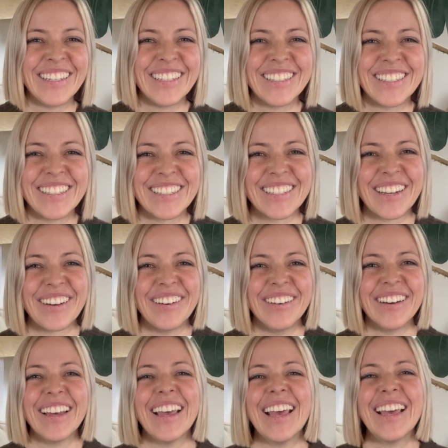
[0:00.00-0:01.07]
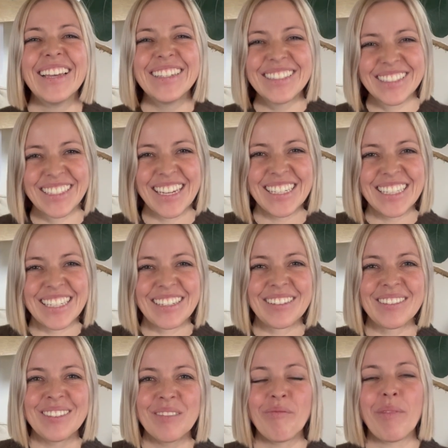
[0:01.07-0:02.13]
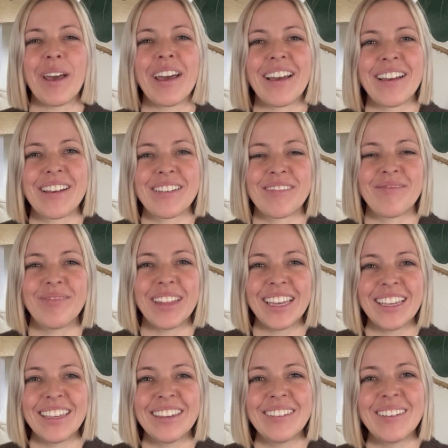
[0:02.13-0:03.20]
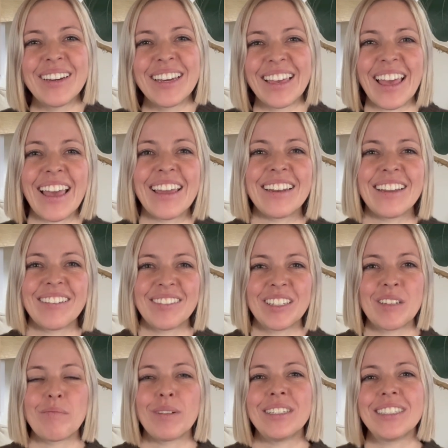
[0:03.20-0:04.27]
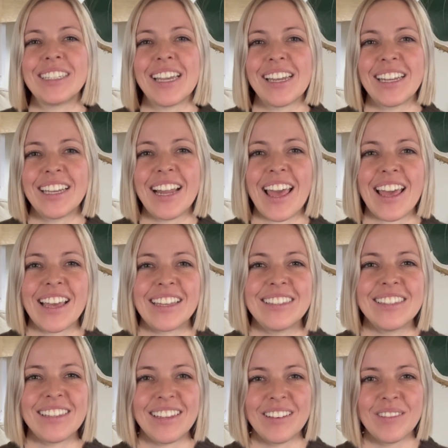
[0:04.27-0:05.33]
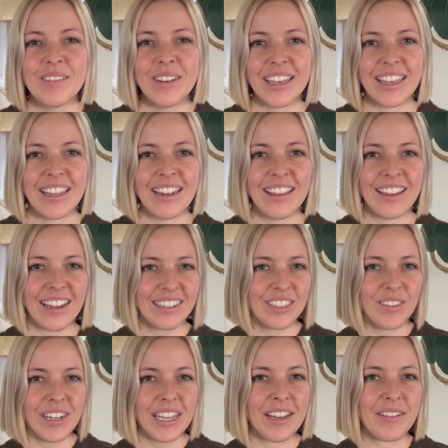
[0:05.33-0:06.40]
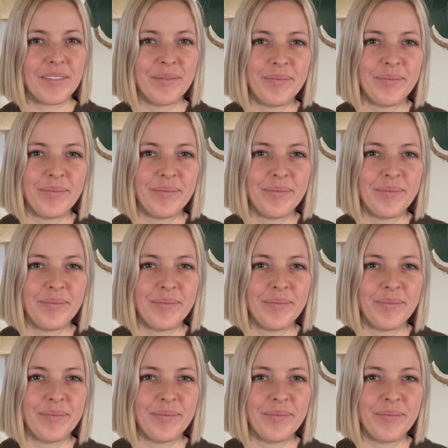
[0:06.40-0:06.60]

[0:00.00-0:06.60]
So stay tuned. But thank you again. I really appreciate it, and see you in the next video.